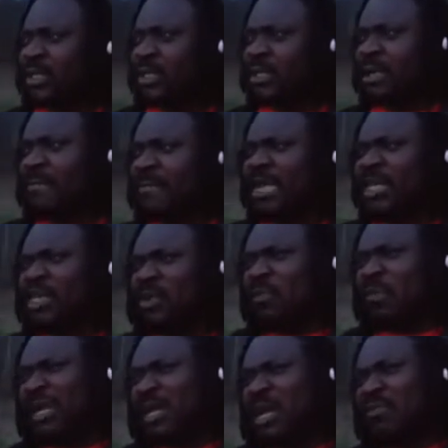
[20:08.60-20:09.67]
They make you
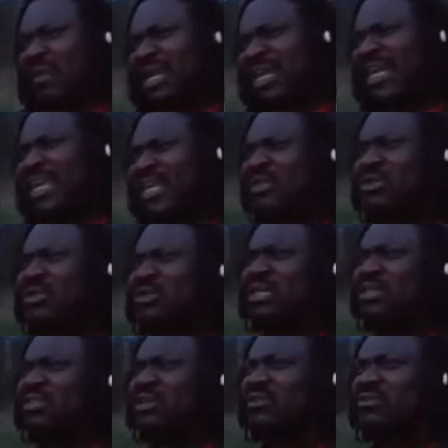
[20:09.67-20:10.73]
become
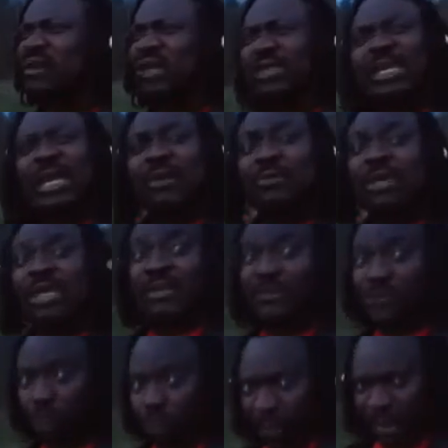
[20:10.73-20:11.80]
ignorant of what they are really
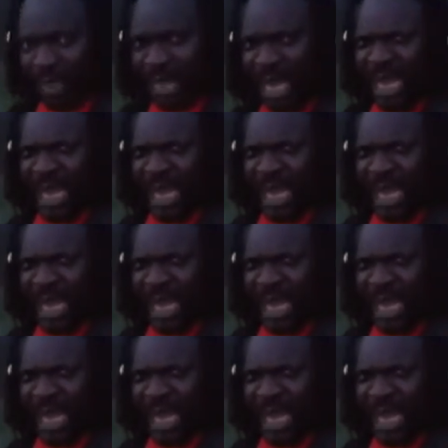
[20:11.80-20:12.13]
doing